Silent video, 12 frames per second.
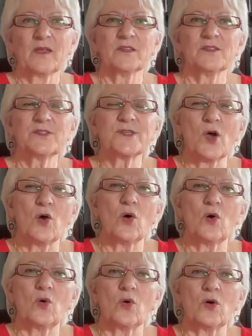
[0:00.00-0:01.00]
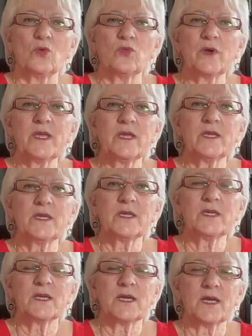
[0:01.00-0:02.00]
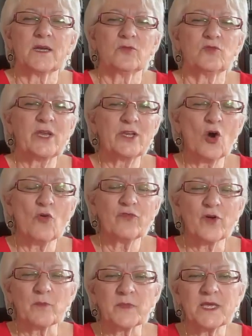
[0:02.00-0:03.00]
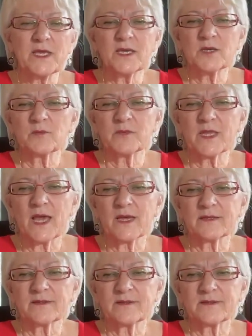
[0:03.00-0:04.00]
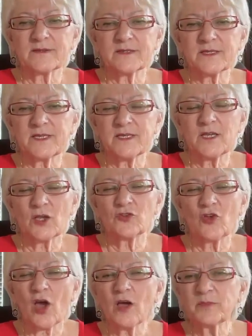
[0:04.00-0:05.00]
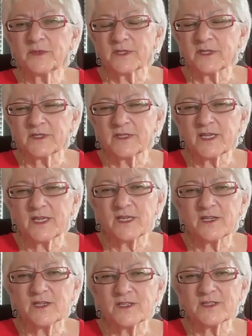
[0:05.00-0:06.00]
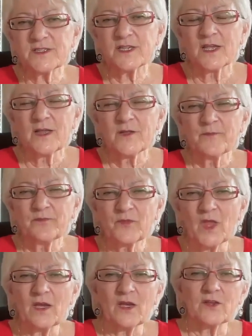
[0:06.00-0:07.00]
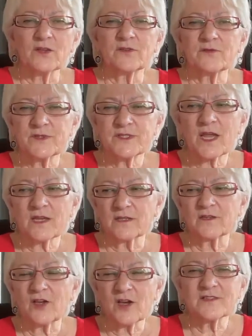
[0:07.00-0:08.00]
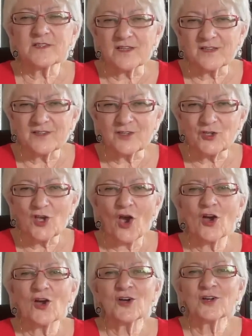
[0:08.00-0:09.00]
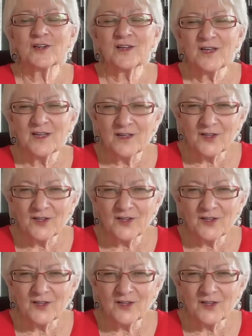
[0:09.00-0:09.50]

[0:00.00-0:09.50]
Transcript: So we uh, we know from him that he adopted his uh, second cousin, young